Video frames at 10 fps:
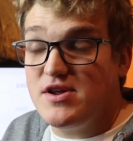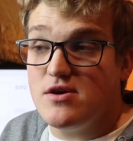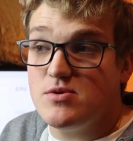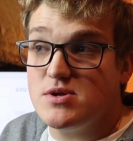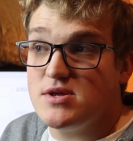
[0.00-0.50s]

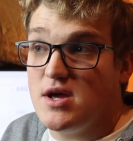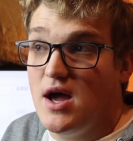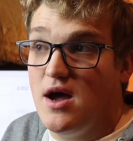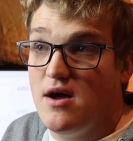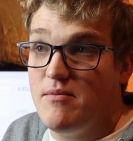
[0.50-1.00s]
check out one of
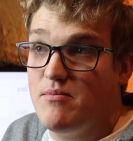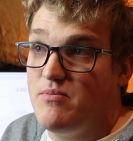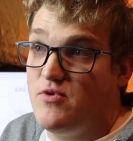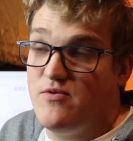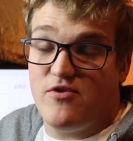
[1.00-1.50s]
my other
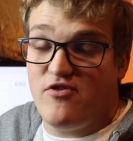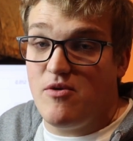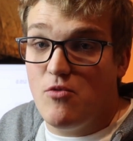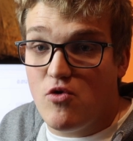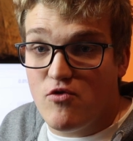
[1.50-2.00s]
videos
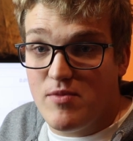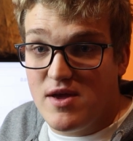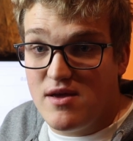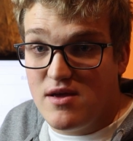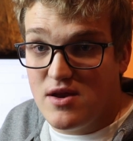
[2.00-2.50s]

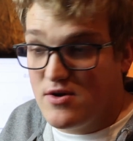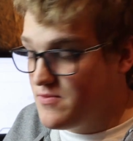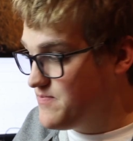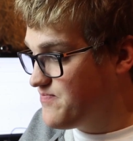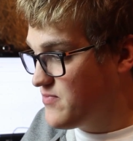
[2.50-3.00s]
to see
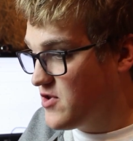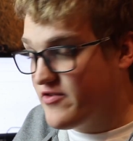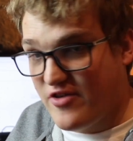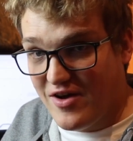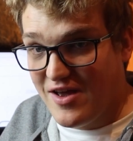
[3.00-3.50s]
more of
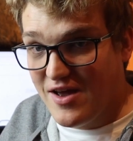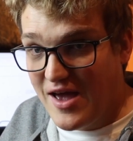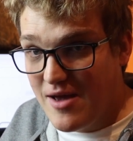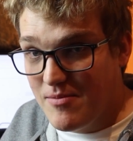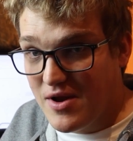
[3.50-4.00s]
me, sucking at
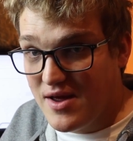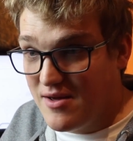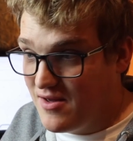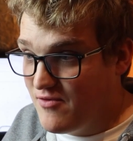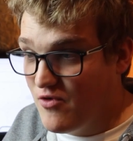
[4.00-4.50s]
gameplay,
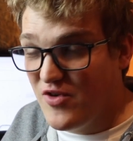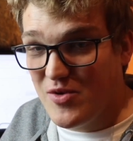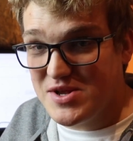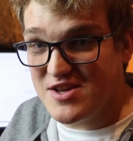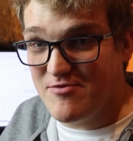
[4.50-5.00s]

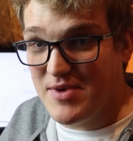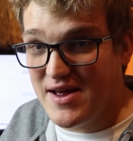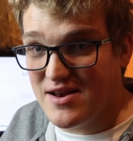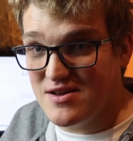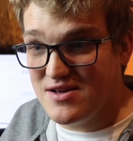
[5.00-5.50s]
reviewing stuff
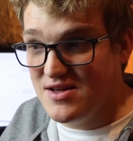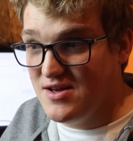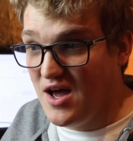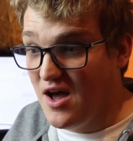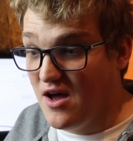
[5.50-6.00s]

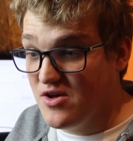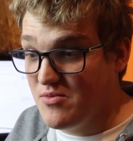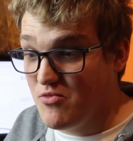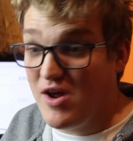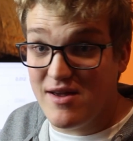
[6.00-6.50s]

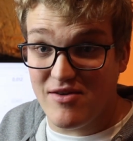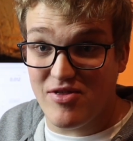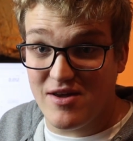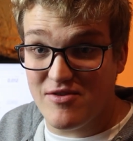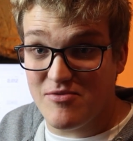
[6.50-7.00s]
badly, breaking
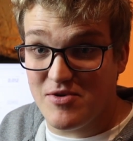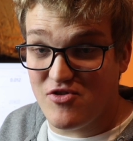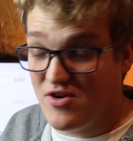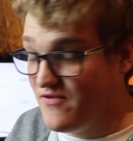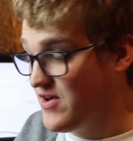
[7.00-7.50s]
things but
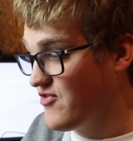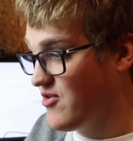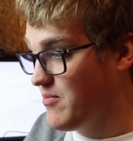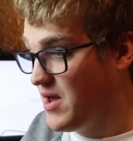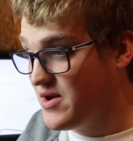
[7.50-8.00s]
trying to
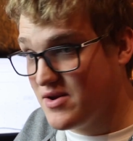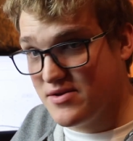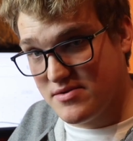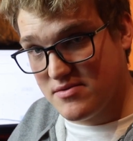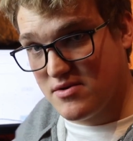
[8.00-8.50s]

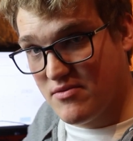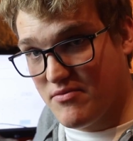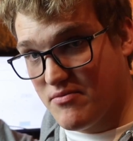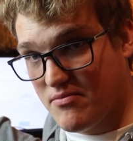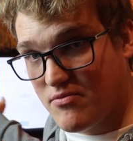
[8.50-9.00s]
fix
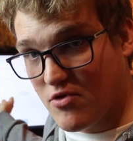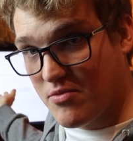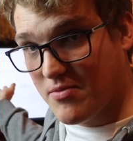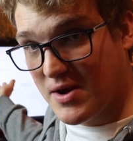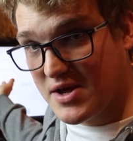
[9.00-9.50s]
them, and
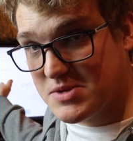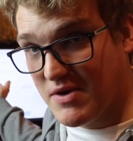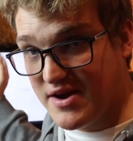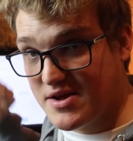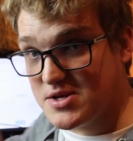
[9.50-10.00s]
probably
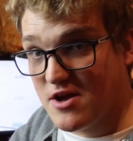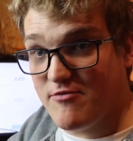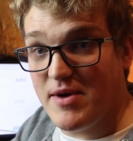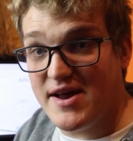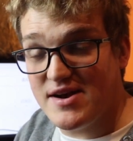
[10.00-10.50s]
explaining
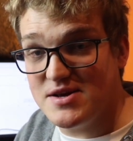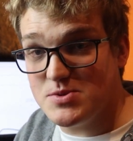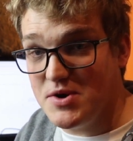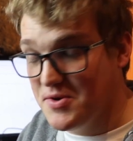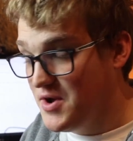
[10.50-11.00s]
stuff badly as
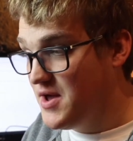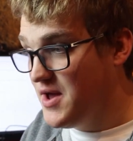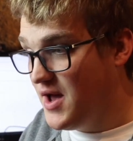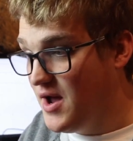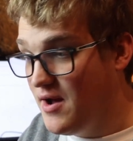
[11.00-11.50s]
well.
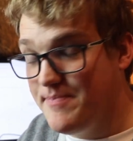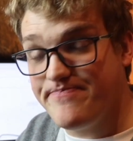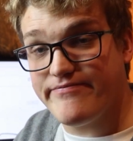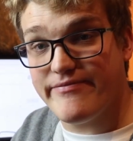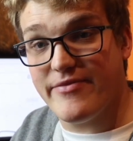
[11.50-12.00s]

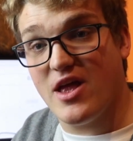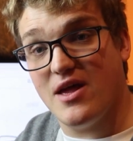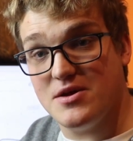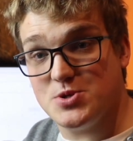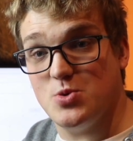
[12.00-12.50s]

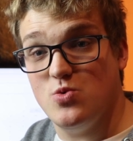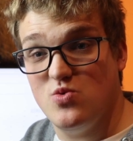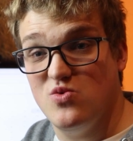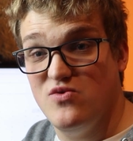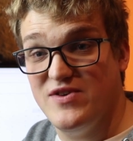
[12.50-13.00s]
That's
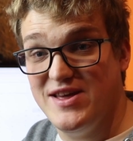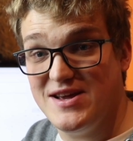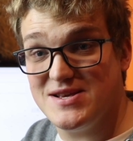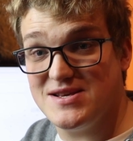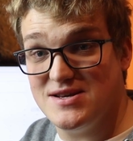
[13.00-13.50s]
all for
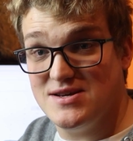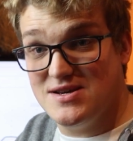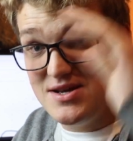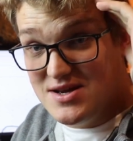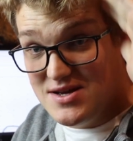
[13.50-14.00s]
this.
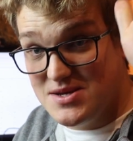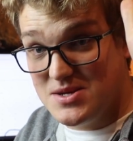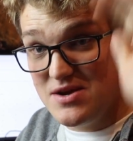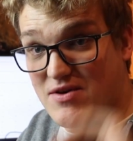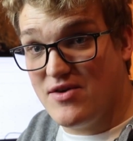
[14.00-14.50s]

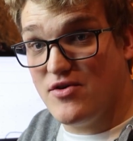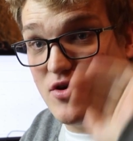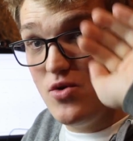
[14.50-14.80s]
See you around.